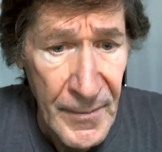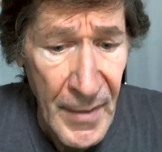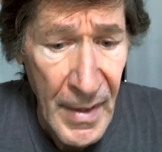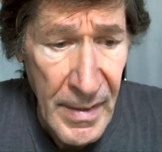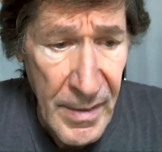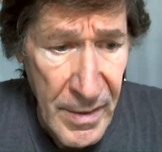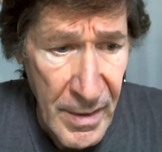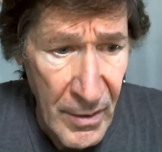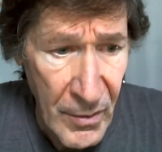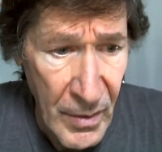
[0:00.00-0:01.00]
And
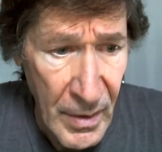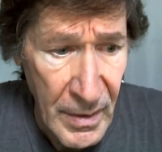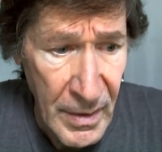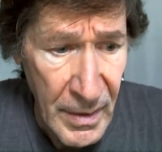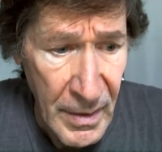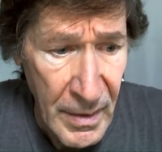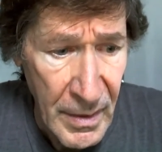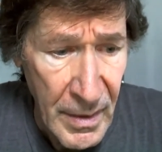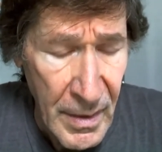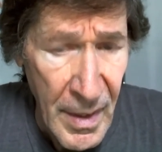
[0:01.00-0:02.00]
so,
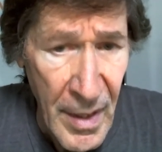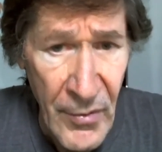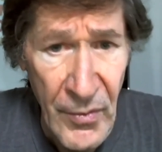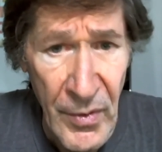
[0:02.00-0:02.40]
and